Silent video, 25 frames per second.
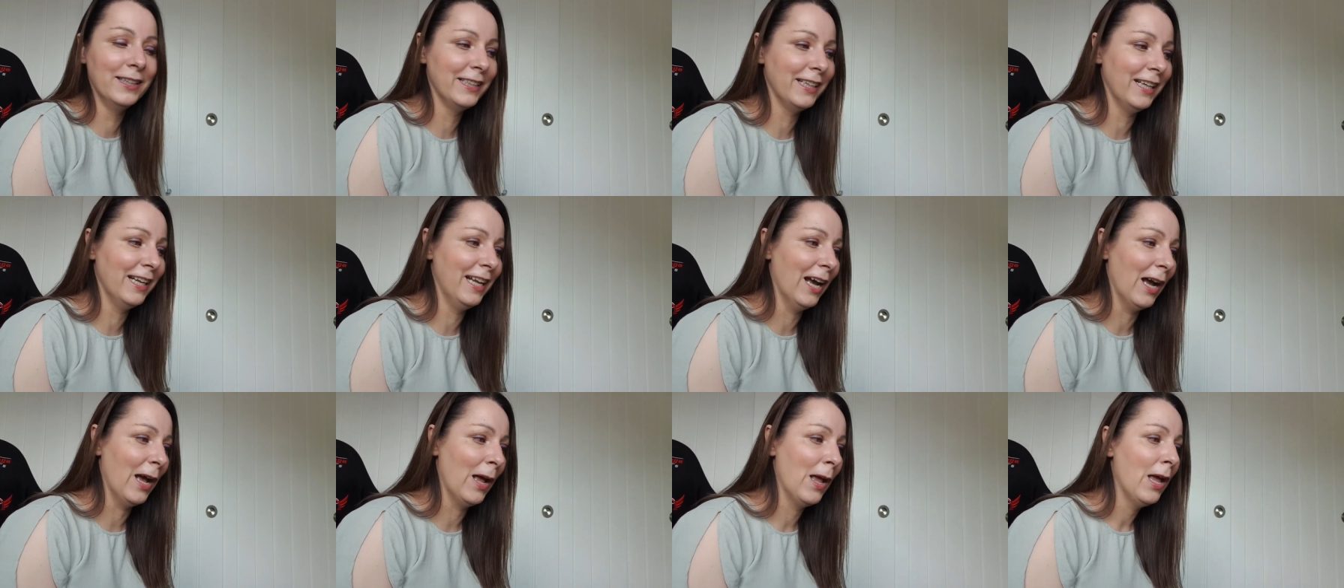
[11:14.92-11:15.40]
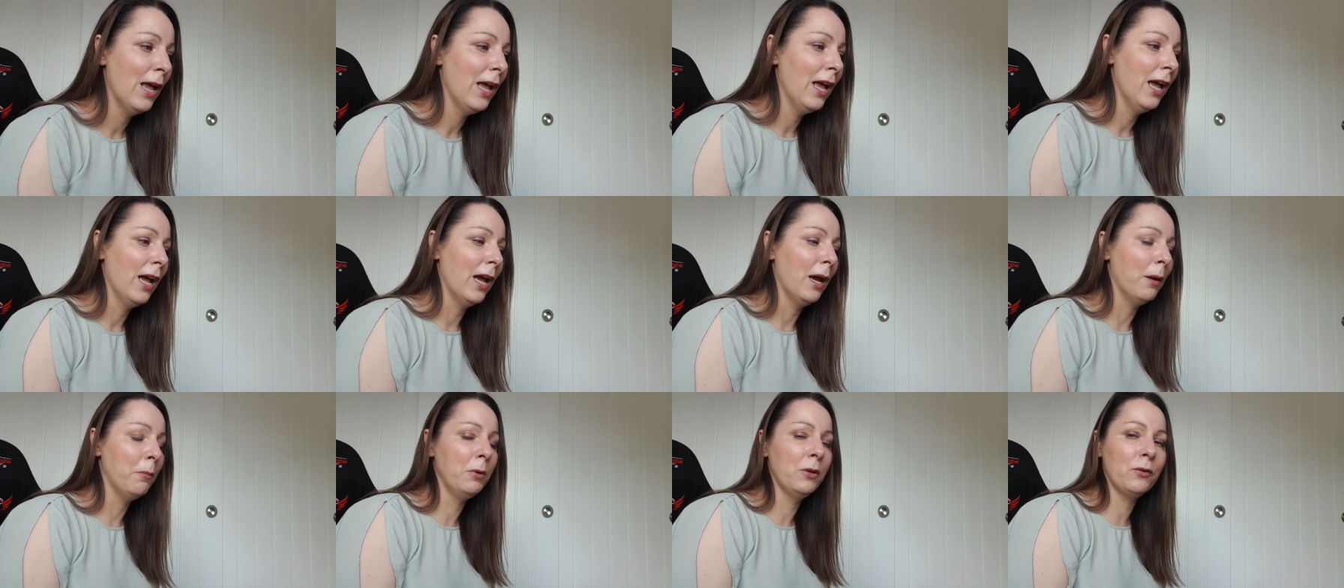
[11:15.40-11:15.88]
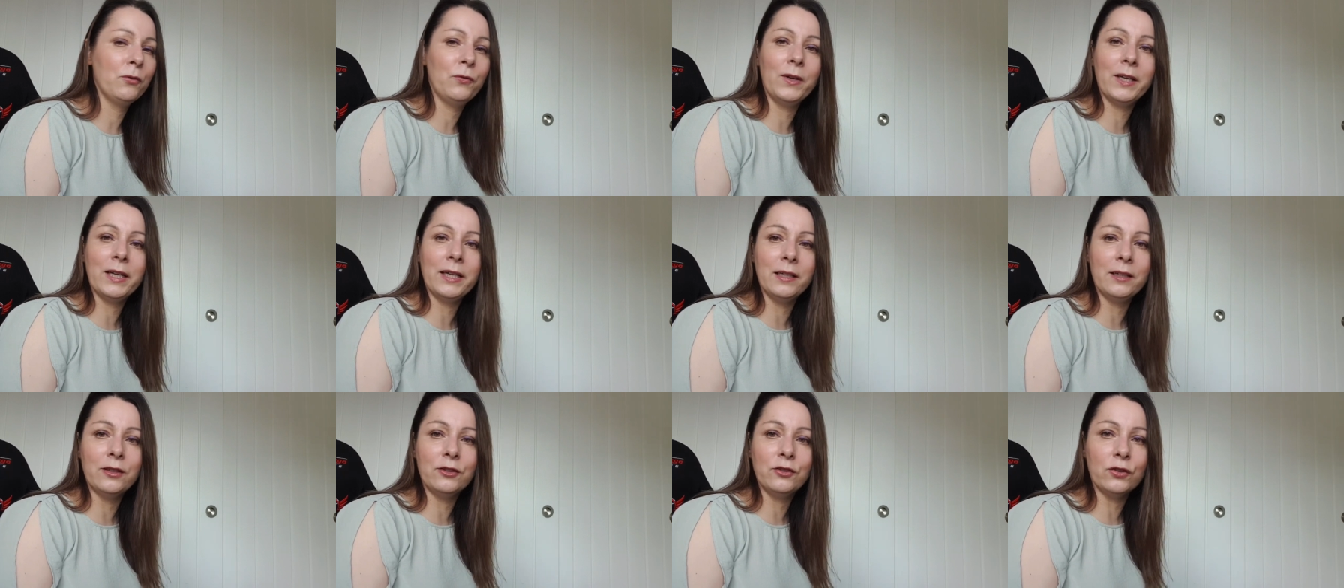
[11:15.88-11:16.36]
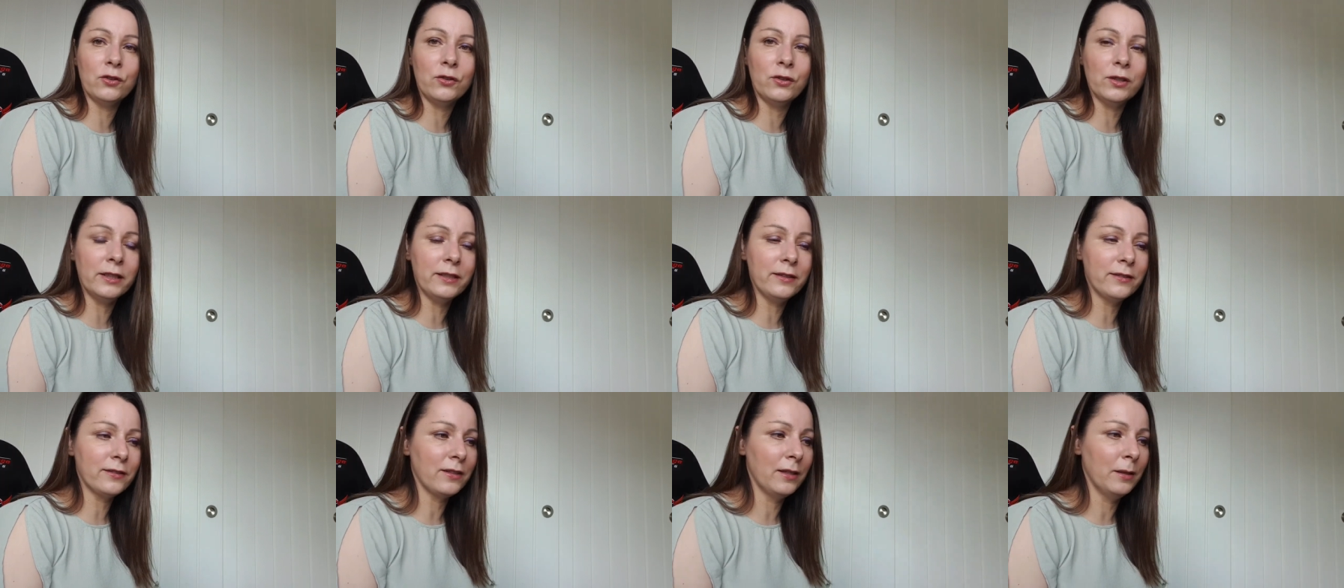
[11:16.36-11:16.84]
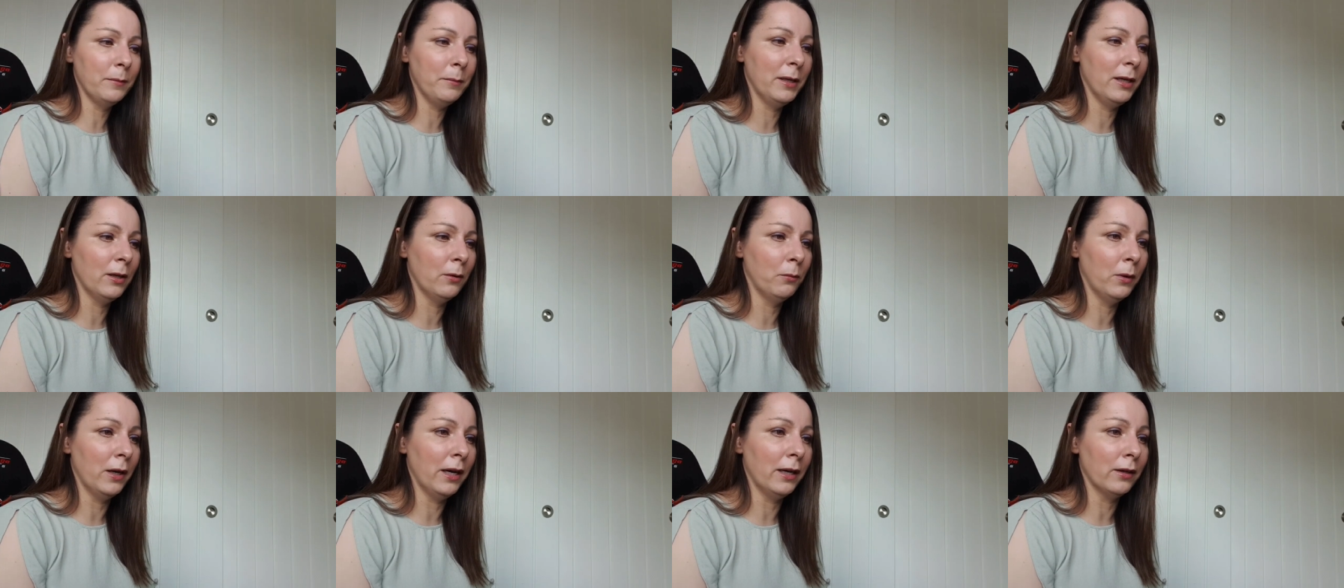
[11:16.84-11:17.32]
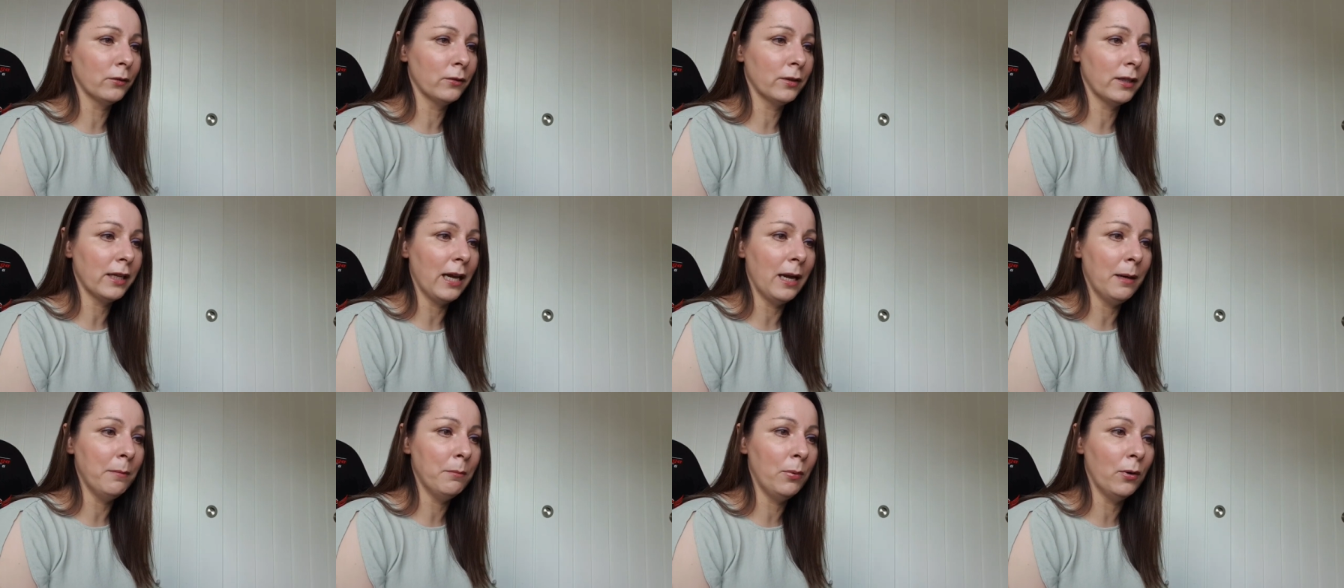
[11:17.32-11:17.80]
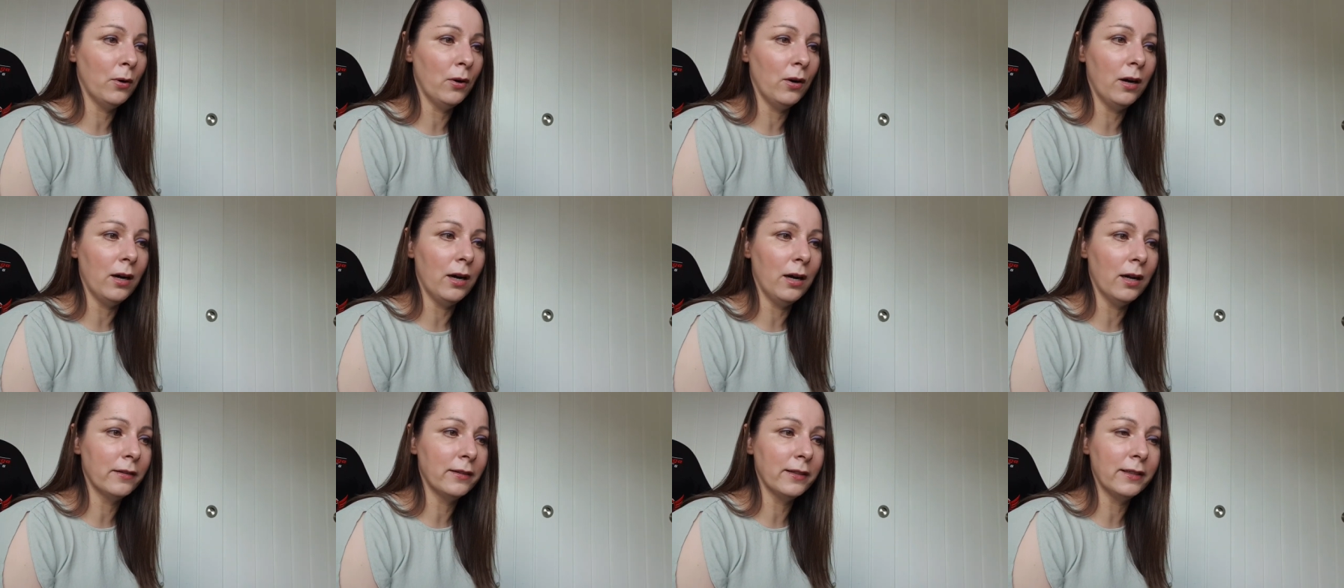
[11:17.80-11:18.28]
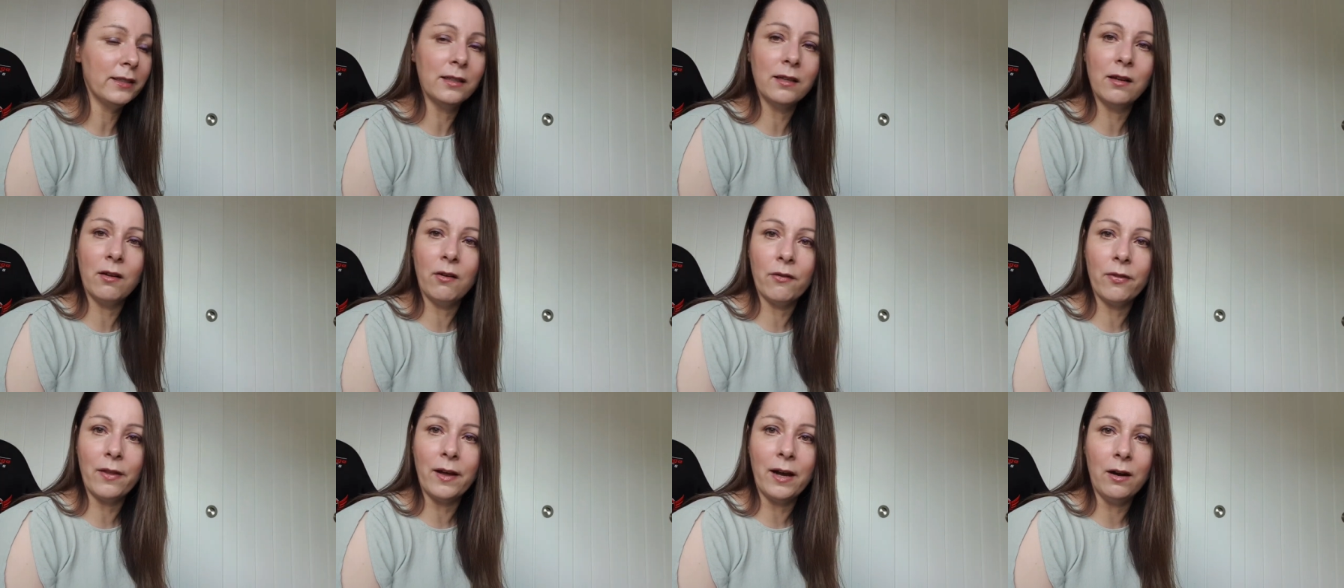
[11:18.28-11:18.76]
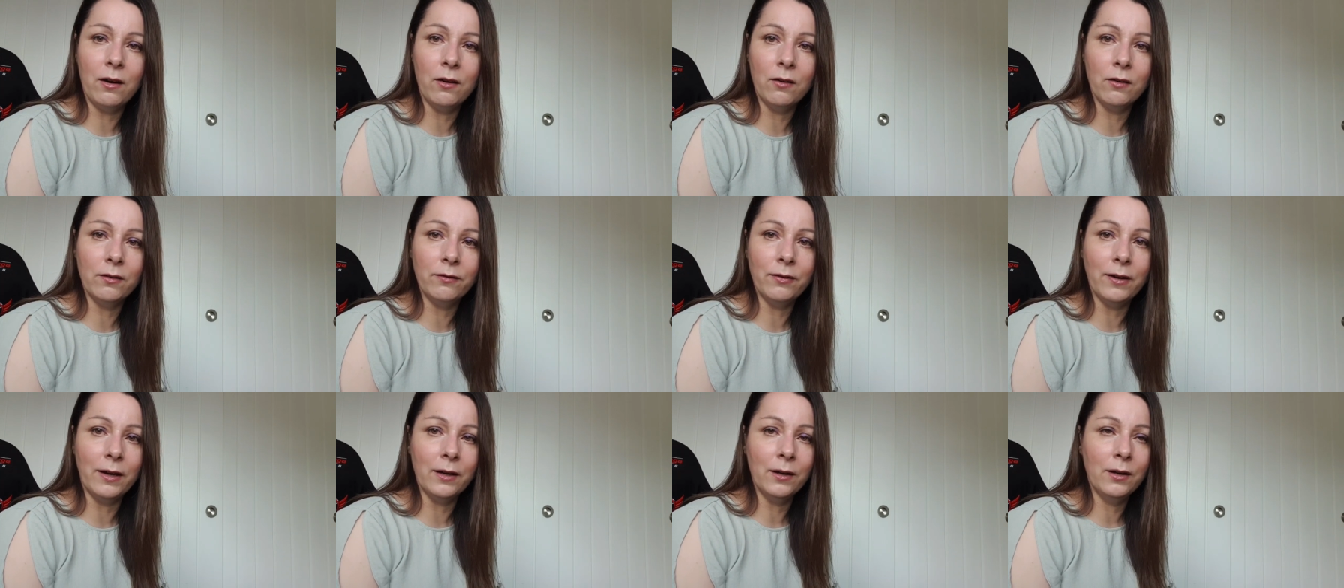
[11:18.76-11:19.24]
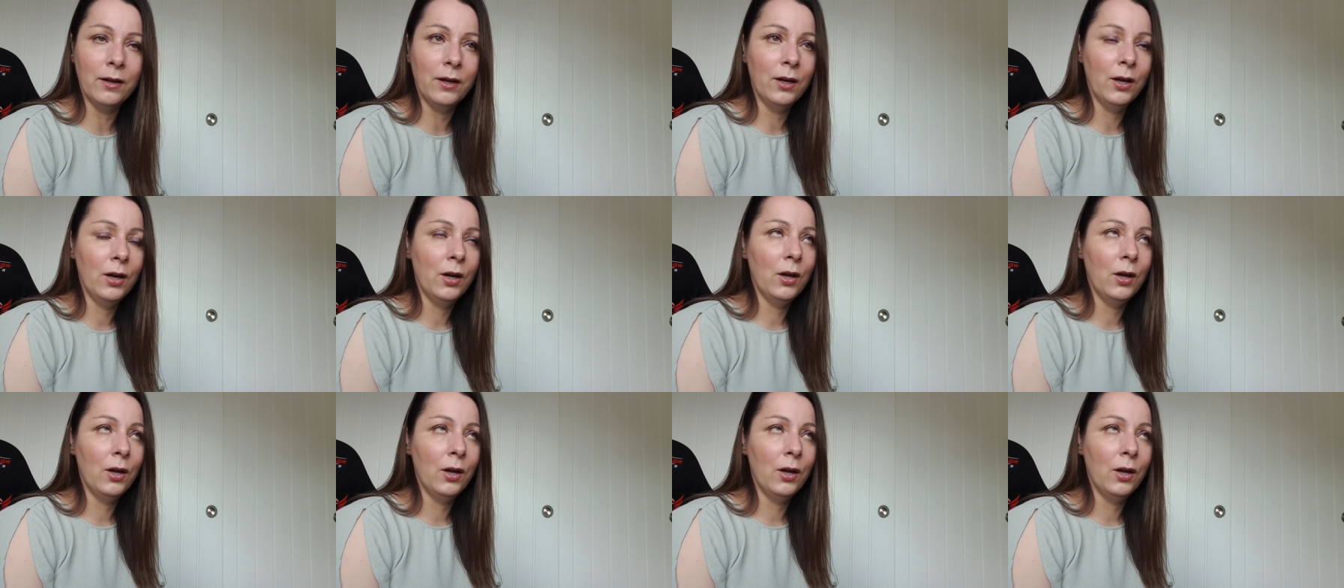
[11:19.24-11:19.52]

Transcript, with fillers: you know, and we was thinking of joining Slimming a World again, but I didn't like that either.